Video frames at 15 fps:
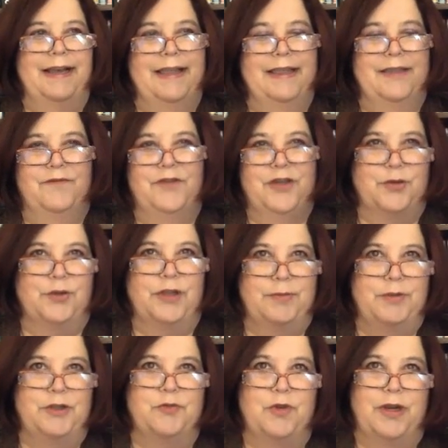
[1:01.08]
And the visual
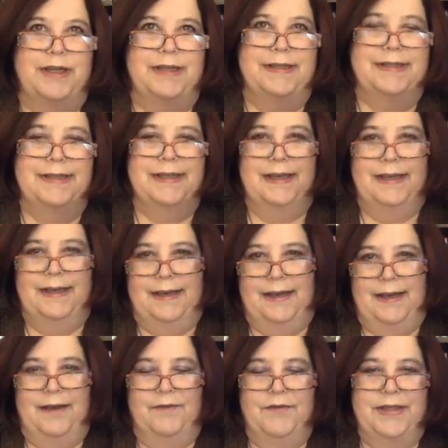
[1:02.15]
image was
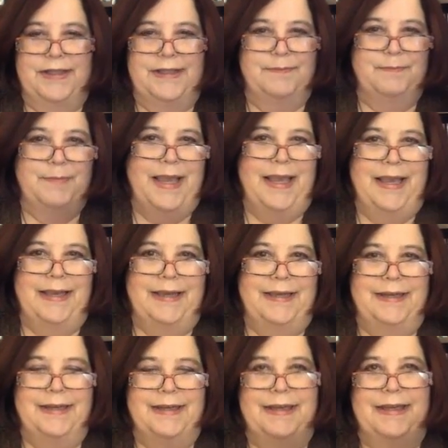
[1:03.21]
of this
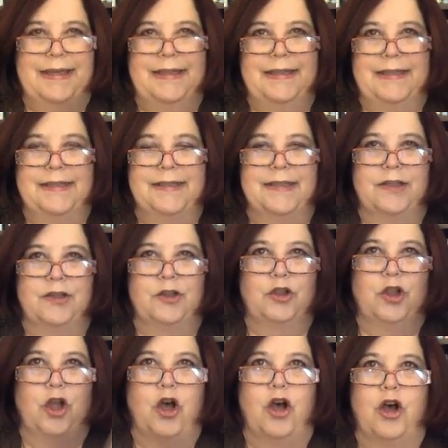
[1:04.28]
man in this
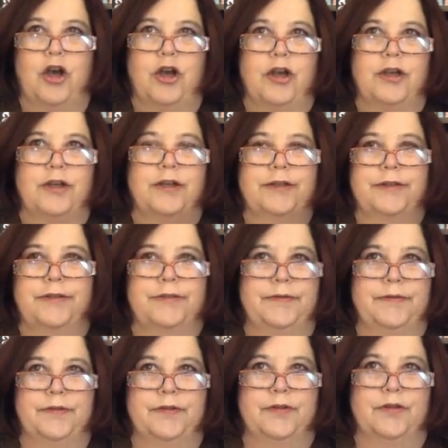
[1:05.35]
long
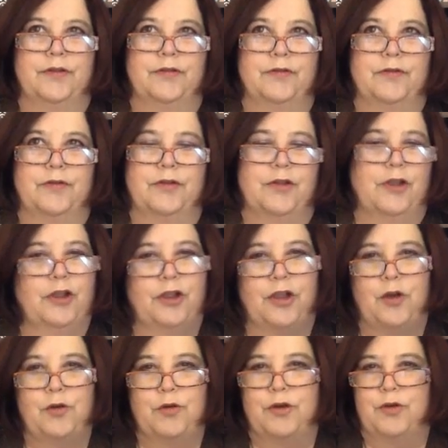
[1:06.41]

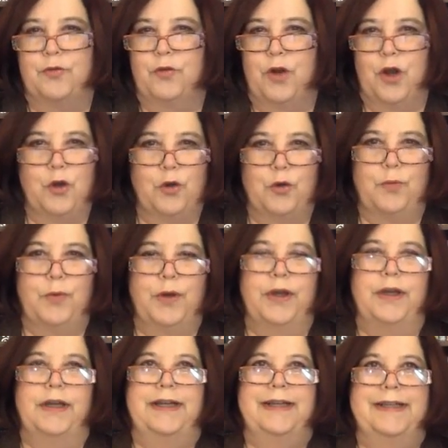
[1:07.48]
cloak robe
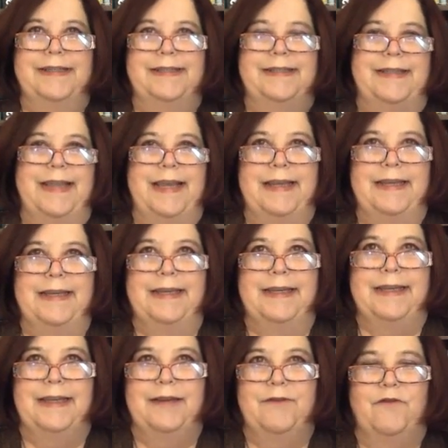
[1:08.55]

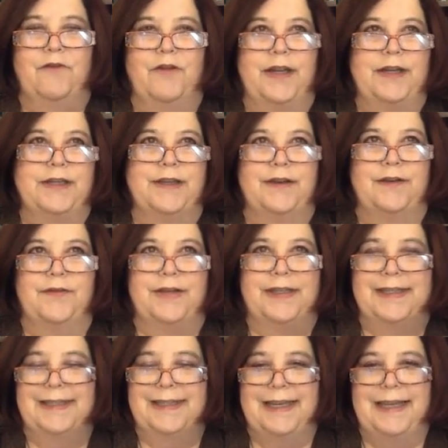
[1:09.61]
standing in front of a
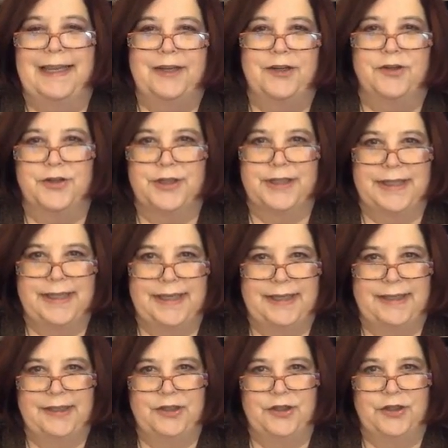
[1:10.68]
city under
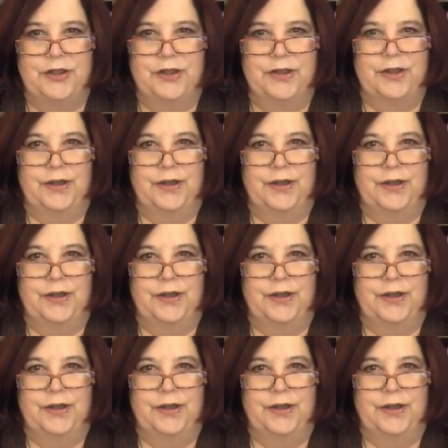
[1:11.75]
siege.